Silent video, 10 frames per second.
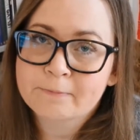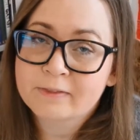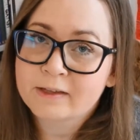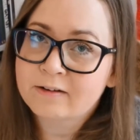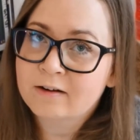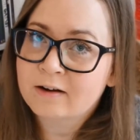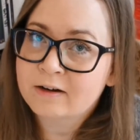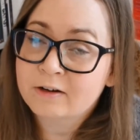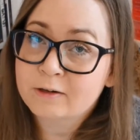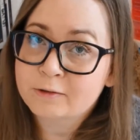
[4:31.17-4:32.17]
There
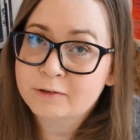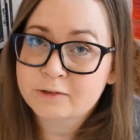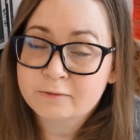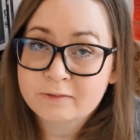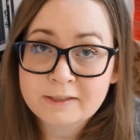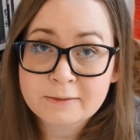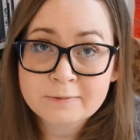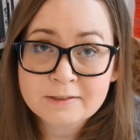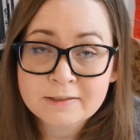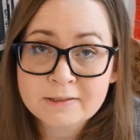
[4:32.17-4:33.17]
are a lot of
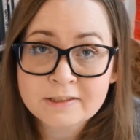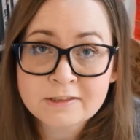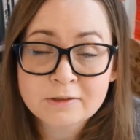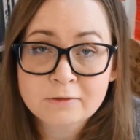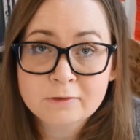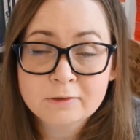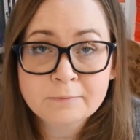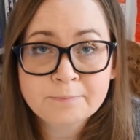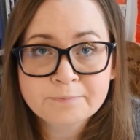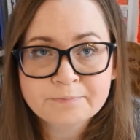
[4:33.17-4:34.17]
themes in this novel,